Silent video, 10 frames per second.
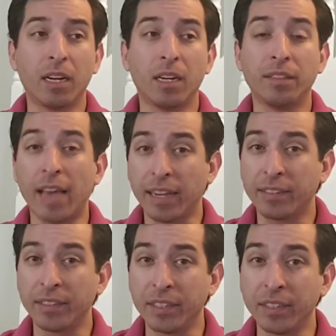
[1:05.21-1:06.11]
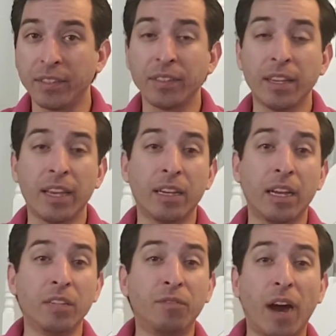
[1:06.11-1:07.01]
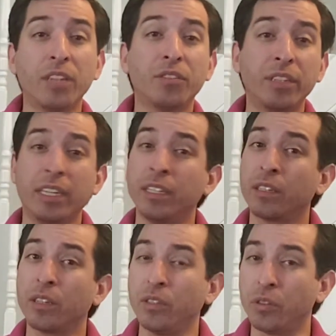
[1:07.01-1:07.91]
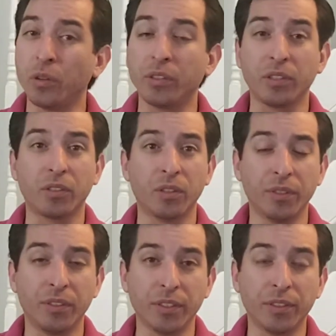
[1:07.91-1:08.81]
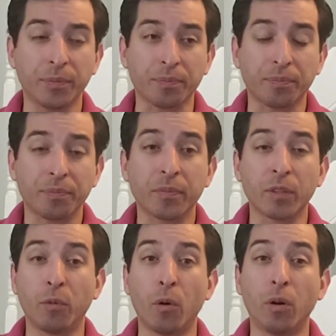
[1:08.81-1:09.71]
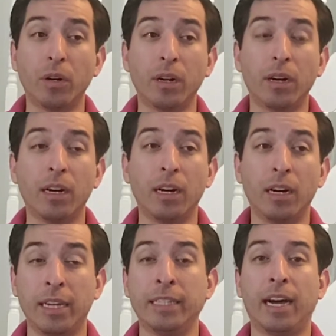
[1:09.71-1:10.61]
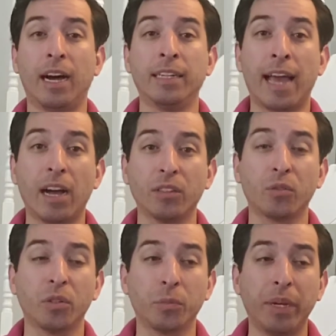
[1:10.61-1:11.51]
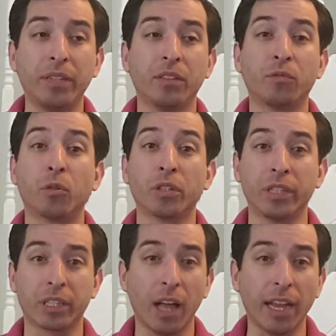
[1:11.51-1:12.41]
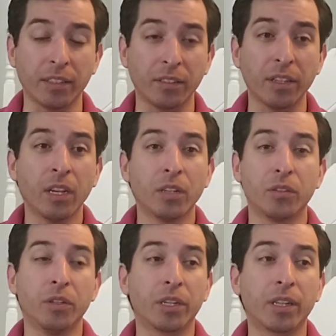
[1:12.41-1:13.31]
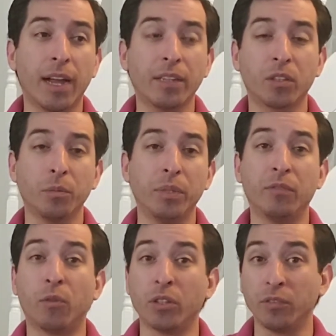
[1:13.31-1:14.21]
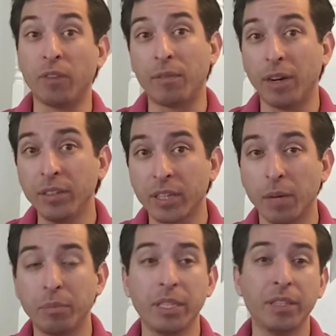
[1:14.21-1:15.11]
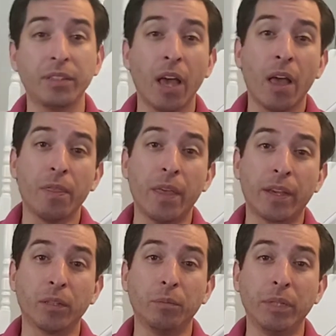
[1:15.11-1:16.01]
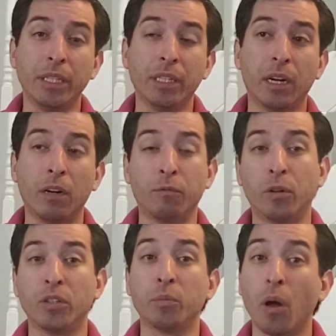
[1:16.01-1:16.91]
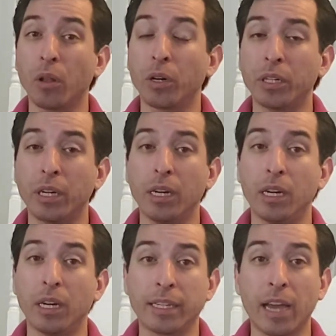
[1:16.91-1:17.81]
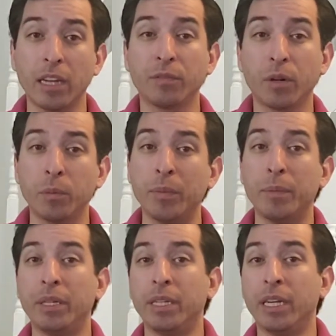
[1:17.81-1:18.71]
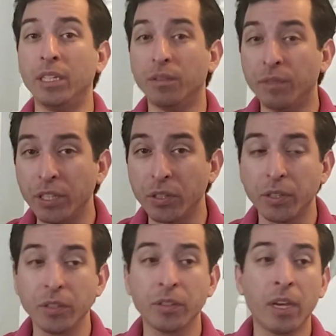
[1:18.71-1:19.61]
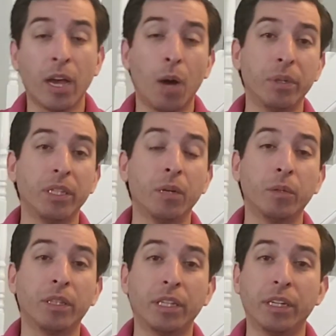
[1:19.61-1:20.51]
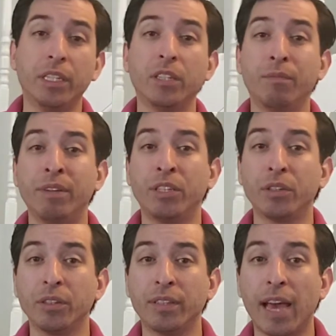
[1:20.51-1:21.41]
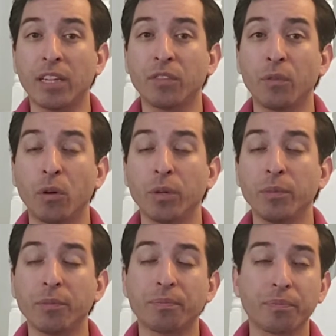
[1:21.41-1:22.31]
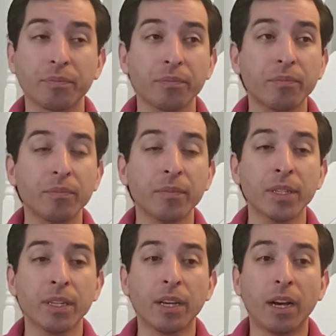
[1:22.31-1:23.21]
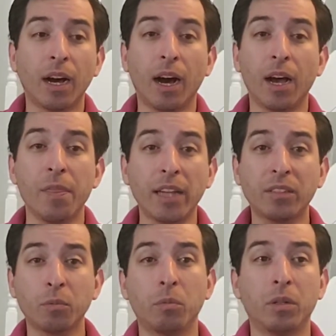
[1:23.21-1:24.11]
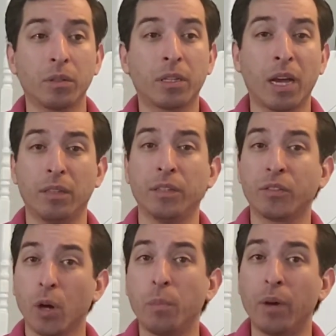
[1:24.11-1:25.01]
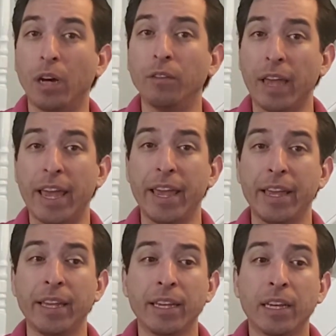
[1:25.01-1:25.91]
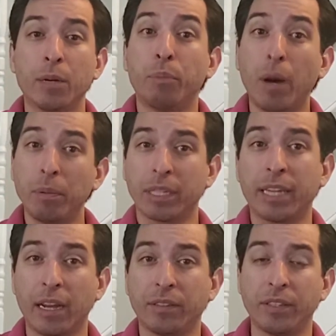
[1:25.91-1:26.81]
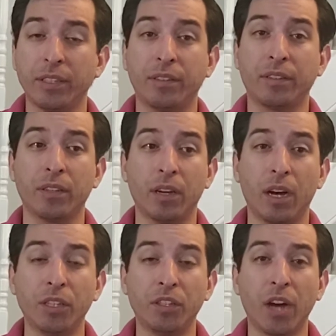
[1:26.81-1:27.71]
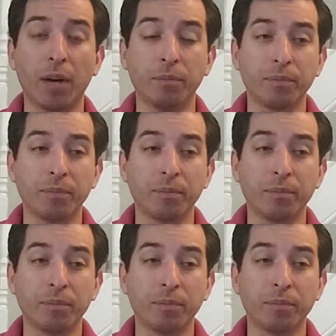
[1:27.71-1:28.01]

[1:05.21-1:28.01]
taxes, advisory, and consulting services on an outsourced basis for their clients. So their clients could be Fortune 500 companies. They could be, for a smaller accounting firm, maybe individuals, helping them with their individual tax forms. That's the scope of a public accountant's job.